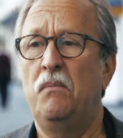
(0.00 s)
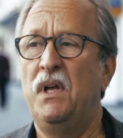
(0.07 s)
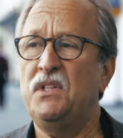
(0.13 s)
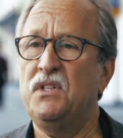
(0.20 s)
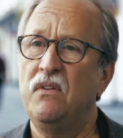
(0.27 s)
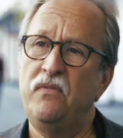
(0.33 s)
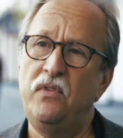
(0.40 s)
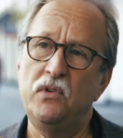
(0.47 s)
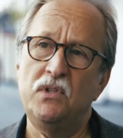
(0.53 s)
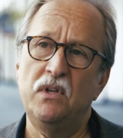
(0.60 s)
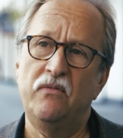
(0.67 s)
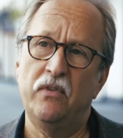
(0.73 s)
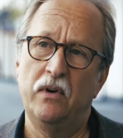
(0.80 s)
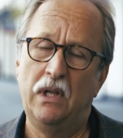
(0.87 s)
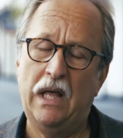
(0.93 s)
It's
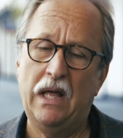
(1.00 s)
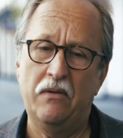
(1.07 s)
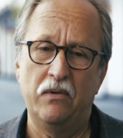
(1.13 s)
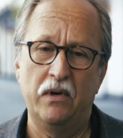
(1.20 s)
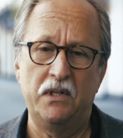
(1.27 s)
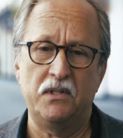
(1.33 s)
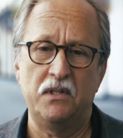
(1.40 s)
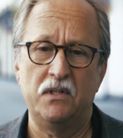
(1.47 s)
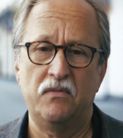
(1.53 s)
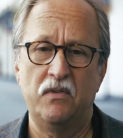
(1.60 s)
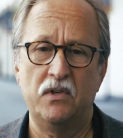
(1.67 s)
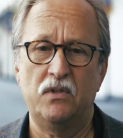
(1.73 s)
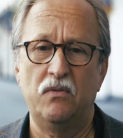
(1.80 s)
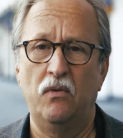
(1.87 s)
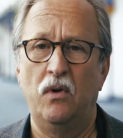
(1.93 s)
confusing for a lot of reasons.
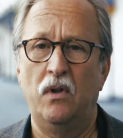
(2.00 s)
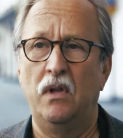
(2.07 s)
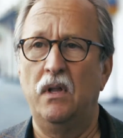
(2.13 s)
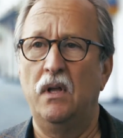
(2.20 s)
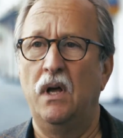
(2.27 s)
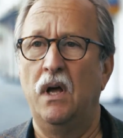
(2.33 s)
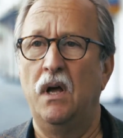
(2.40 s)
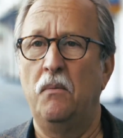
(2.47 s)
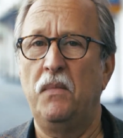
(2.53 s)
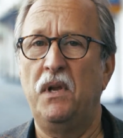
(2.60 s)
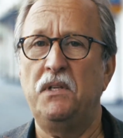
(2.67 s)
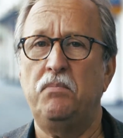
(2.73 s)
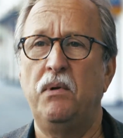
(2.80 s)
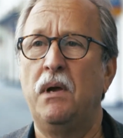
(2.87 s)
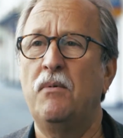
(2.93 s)
First of all, it
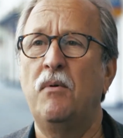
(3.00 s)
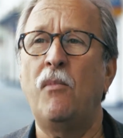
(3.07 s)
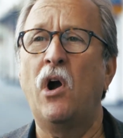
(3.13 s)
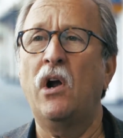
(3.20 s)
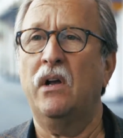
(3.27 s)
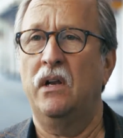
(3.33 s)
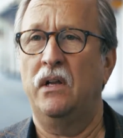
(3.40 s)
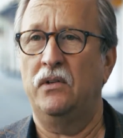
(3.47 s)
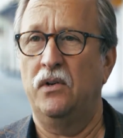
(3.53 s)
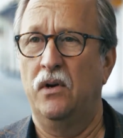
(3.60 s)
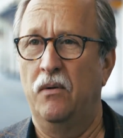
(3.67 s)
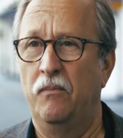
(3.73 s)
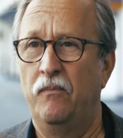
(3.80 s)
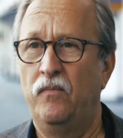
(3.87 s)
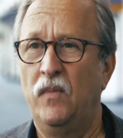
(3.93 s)
has become a marketing
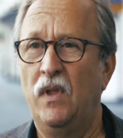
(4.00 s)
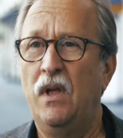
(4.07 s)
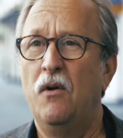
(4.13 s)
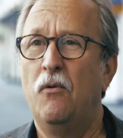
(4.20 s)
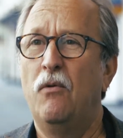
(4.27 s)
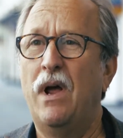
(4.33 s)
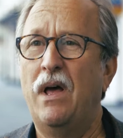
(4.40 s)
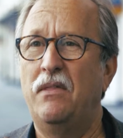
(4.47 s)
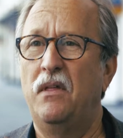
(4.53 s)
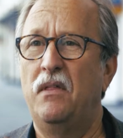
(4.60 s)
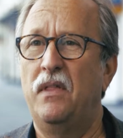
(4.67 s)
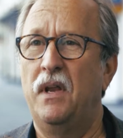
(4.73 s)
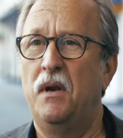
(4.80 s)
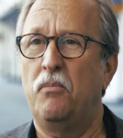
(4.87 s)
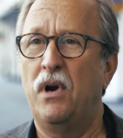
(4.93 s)
term rather
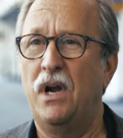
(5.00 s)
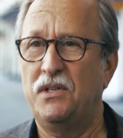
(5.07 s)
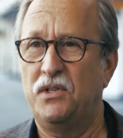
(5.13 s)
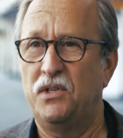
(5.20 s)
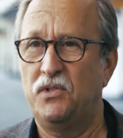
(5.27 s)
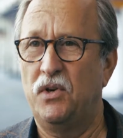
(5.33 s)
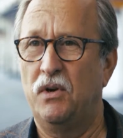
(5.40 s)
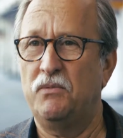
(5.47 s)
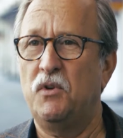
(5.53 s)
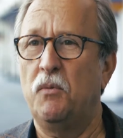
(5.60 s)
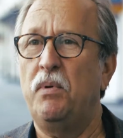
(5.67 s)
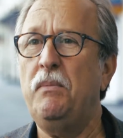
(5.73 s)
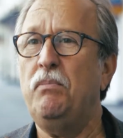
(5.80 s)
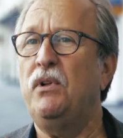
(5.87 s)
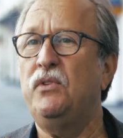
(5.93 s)
than a process term. So
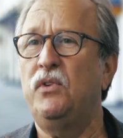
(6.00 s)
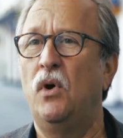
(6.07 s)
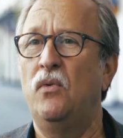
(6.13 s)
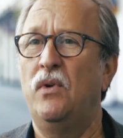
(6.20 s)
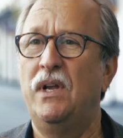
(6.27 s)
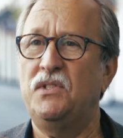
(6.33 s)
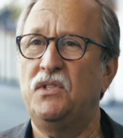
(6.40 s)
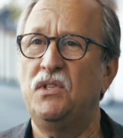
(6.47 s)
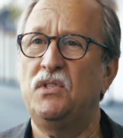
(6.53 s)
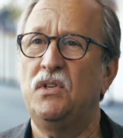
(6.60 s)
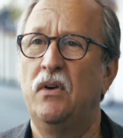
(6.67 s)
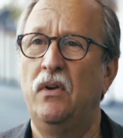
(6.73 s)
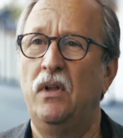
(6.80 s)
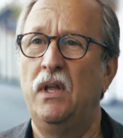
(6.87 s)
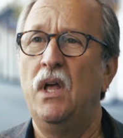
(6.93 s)
people don't
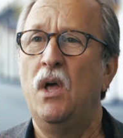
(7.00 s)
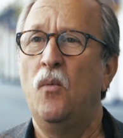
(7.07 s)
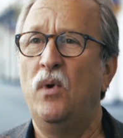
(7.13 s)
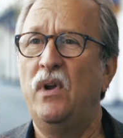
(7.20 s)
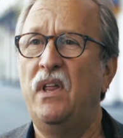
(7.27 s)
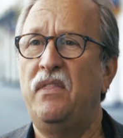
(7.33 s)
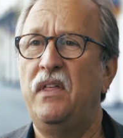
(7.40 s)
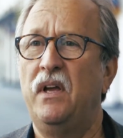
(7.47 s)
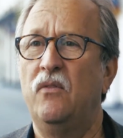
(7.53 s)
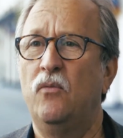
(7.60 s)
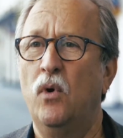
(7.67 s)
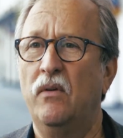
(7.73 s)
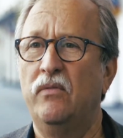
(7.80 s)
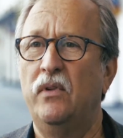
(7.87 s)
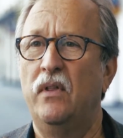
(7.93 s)
necessarily, when they think of
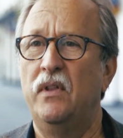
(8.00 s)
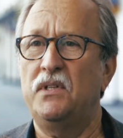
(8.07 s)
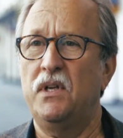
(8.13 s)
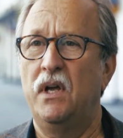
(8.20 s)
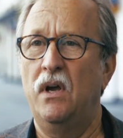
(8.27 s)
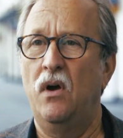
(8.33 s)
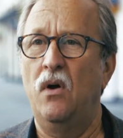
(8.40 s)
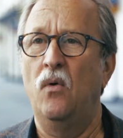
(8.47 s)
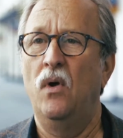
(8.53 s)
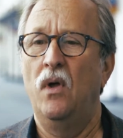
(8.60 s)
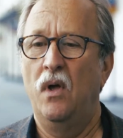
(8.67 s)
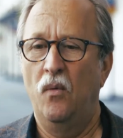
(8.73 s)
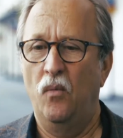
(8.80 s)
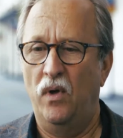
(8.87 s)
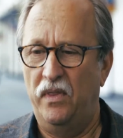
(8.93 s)
workflow, they say, oh,
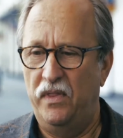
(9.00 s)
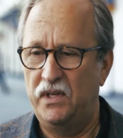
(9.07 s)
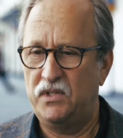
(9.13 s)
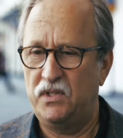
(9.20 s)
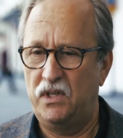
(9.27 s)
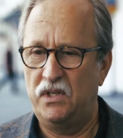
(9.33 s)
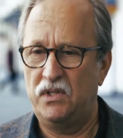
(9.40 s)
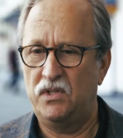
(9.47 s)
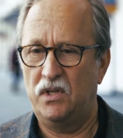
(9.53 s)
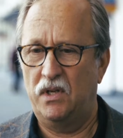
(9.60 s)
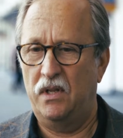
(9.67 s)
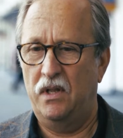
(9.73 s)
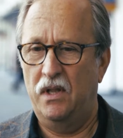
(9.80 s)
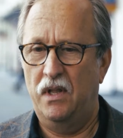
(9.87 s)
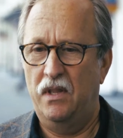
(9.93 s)
well, this is
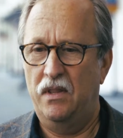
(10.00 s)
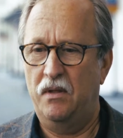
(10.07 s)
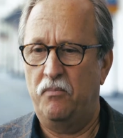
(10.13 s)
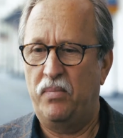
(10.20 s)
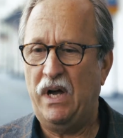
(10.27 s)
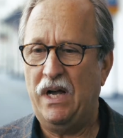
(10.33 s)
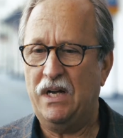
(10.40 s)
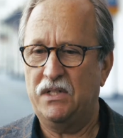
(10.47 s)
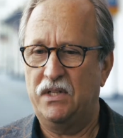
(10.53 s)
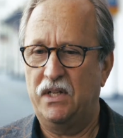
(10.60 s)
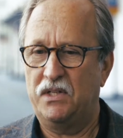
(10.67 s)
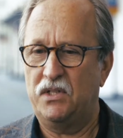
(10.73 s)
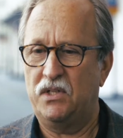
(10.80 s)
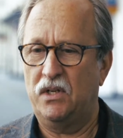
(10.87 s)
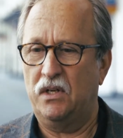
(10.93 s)
the box
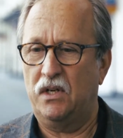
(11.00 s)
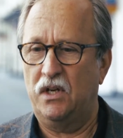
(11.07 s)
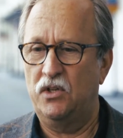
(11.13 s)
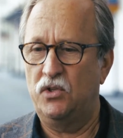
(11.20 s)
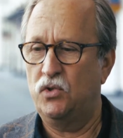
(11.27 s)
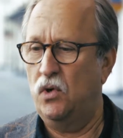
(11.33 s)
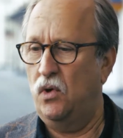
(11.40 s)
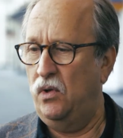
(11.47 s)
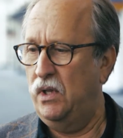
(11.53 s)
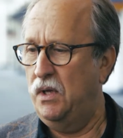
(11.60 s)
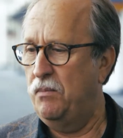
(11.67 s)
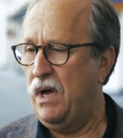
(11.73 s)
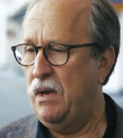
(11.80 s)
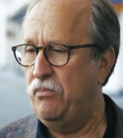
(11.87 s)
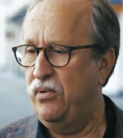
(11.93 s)
that's
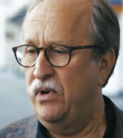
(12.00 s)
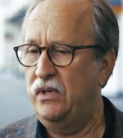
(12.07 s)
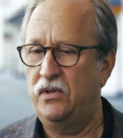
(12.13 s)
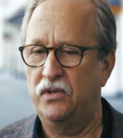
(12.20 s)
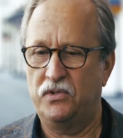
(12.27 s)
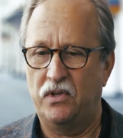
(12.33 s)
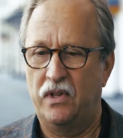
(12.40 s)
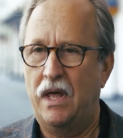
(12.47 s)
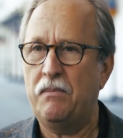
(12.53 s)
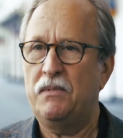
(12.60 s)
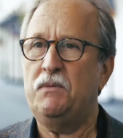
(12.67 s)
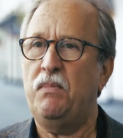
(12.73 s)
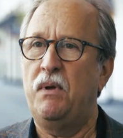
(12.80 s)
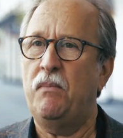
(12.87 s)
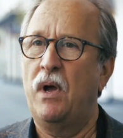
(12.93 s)
controlling my printer, so that
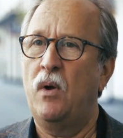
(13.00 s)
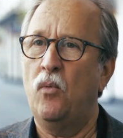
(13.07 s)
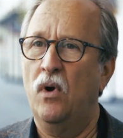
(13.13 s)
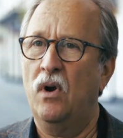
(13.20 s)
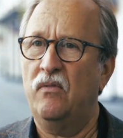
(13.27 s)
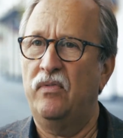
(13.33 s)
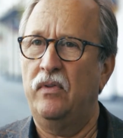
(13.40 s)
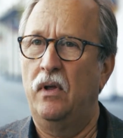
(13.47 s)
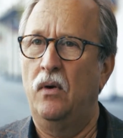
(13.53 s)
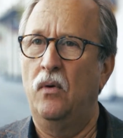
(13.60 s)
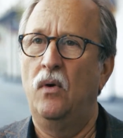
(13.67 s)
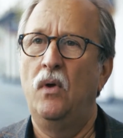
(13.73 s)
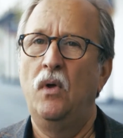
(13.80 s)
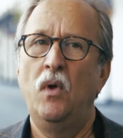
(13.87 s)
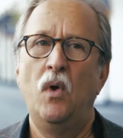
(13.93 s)
must be my
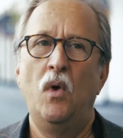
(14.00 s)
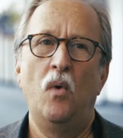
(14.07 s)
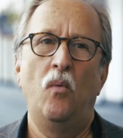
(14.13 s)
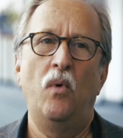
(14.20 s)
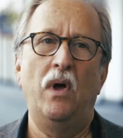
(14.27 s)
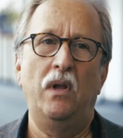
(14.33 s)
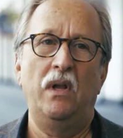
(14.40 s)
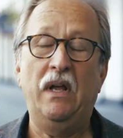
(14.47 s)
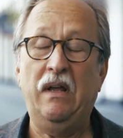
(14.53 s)
workflow. Well,